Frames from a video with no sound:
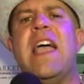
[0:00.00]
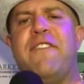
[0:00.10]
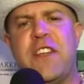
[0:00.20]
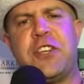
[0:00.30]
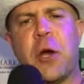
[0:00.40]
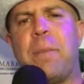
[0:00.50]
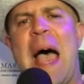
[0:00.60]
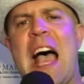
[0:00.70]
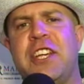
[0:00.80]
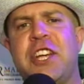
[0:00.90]
if it's your
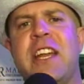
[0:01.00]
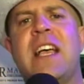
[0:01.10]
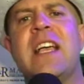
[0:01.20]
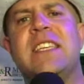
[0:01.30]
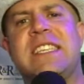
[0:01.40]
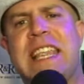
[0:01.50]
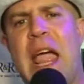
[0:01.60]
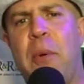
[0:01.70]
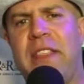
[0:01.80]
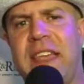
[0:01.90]
passion,
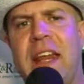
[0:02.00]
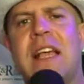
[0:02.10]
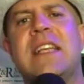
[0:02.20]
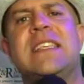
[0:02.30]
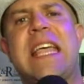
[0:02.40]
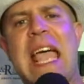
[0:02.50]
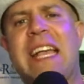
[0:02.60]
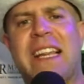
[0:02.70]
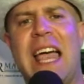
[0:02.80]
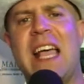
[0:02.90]
stay with it.
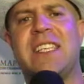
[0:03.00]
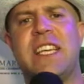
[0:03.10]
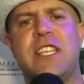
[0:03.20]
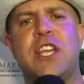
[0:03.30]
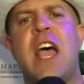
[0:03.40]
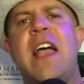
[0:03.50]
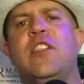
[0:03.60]
Take classes,